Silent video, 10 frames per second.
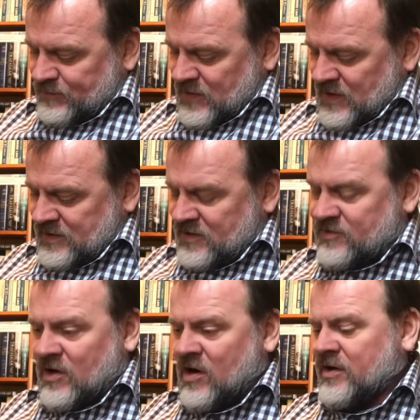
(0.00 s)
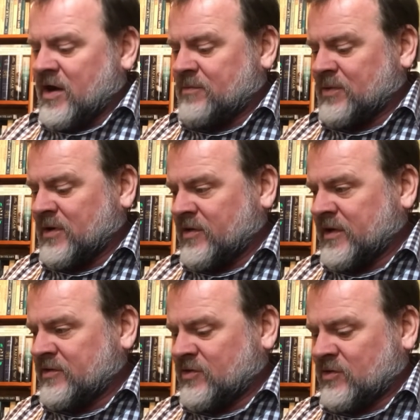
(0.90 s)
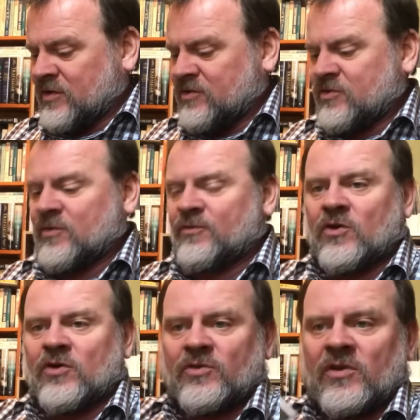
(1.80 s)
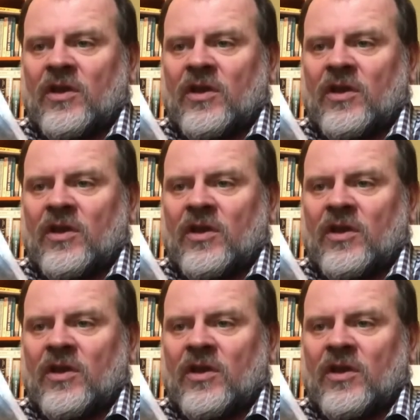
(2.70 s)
And these are on Hyperion, so this is the first one.